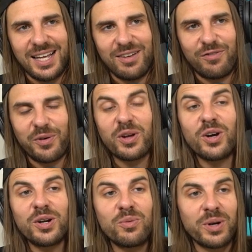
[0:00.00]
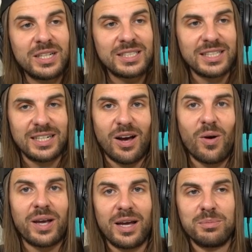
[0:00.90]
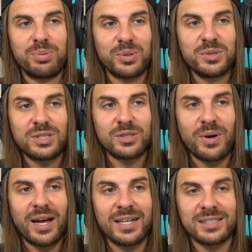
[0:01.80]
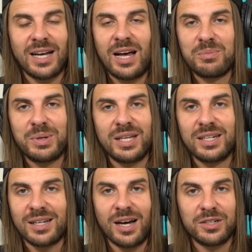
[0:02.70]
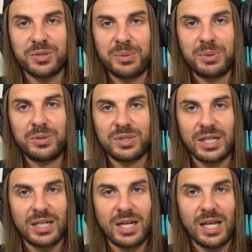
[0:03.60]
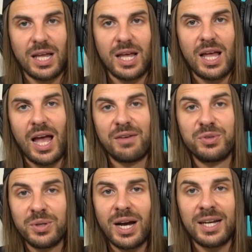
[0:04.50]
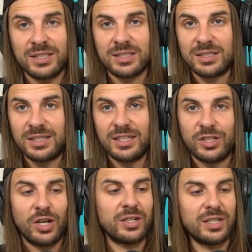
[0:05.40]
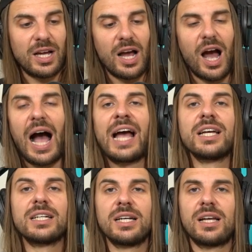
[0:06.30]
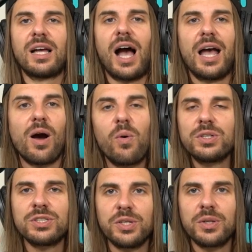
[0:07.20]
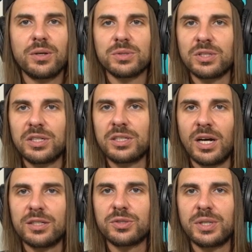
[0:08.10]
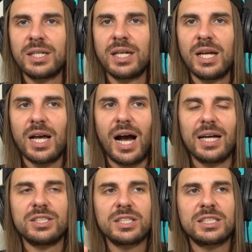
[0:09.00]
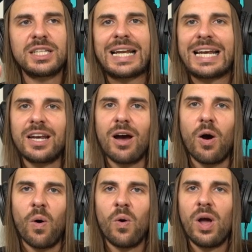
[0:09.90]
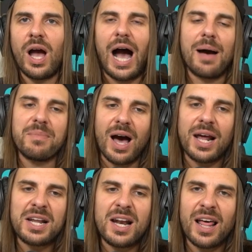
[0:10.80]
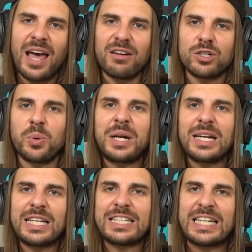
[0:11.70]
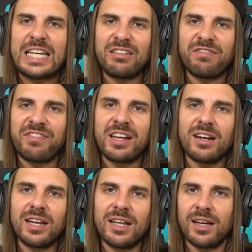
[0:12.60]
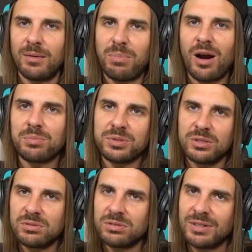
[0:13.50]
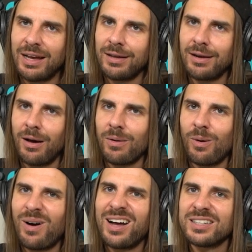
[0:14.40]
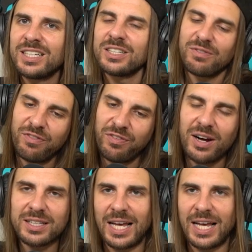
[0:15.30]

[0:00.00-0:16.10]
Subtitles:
For a good reason. Okay, Bruce Gray has gotten me into country music. Have you guys I always knew there was good country. I just didn't know. I'm not into that twiddly-dee fiddle barbecue stain on a white tee. Fuck